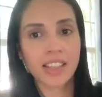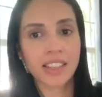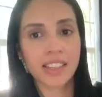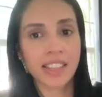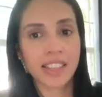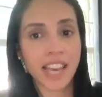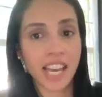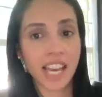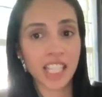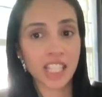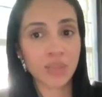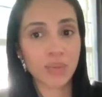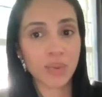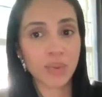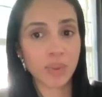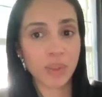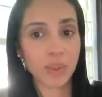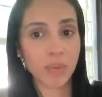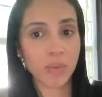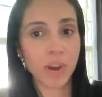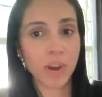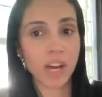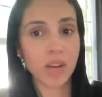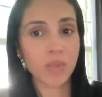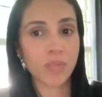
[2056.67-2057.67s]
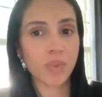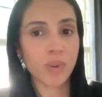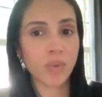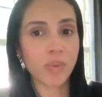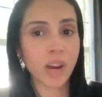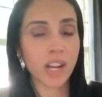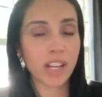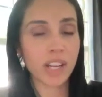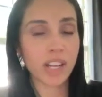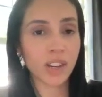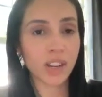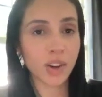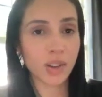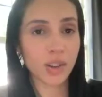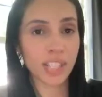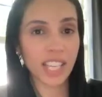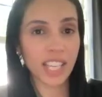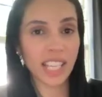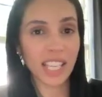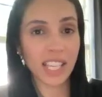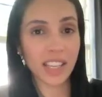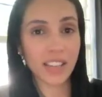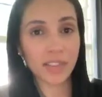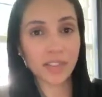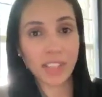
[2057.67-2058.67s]
That's what we want. We want to go
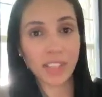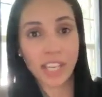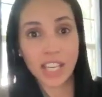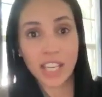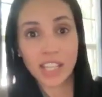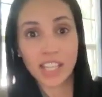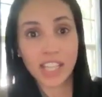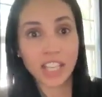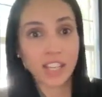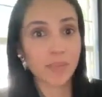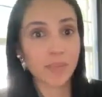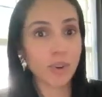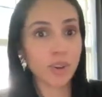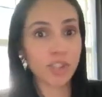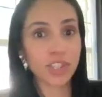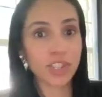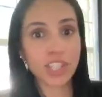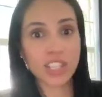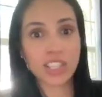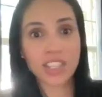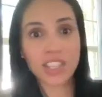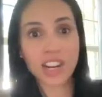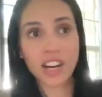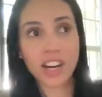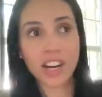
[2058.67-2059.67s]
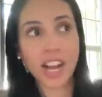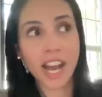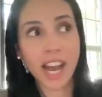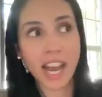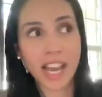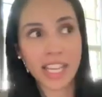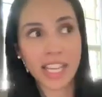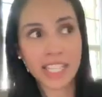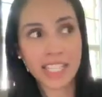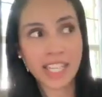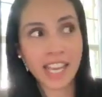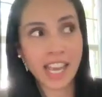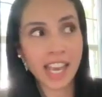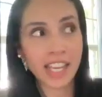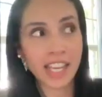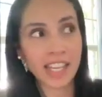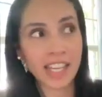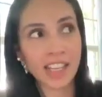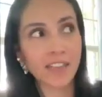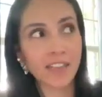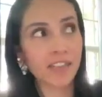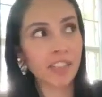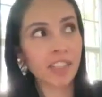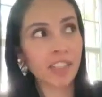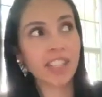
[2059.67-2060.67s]
like if the emotions are a high 10,
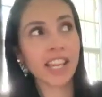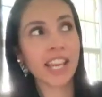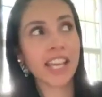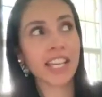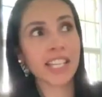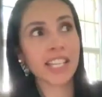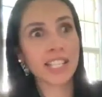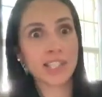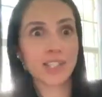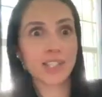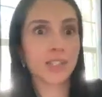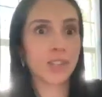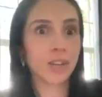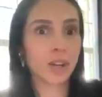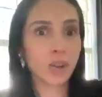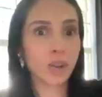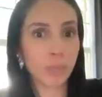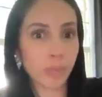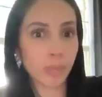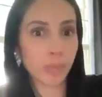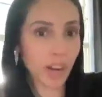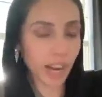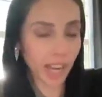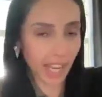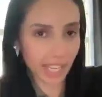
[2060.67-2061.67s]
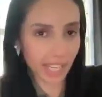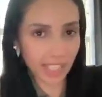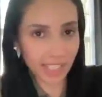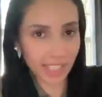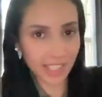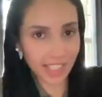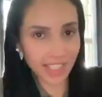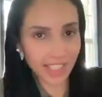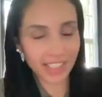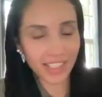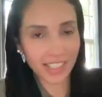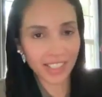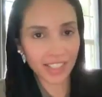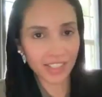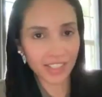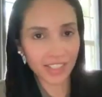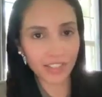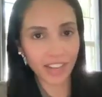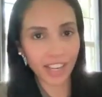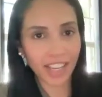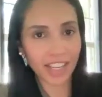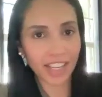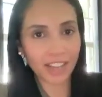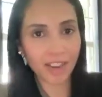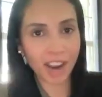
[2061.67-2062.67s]
if the light is so bright,
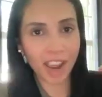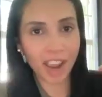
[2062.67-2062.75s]
right?